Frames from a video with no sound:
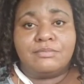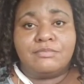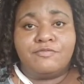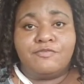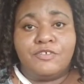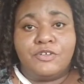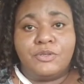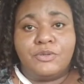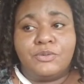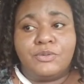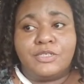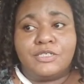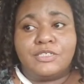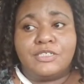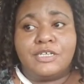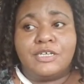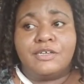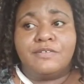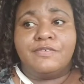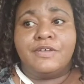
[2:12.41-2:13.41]
food and
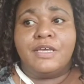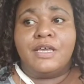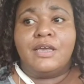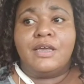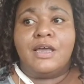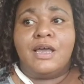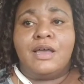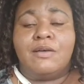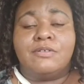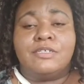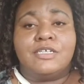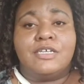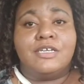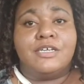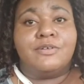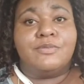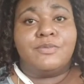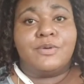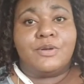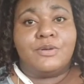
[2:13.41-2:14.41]
stuff i was
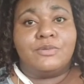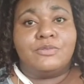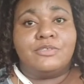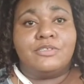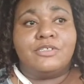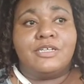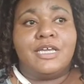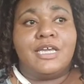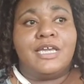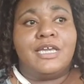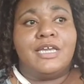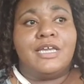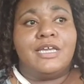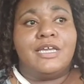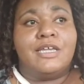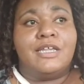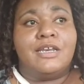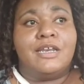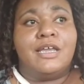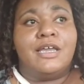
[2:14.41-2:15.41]
cooking roast
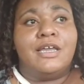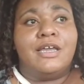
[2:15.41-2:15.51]
and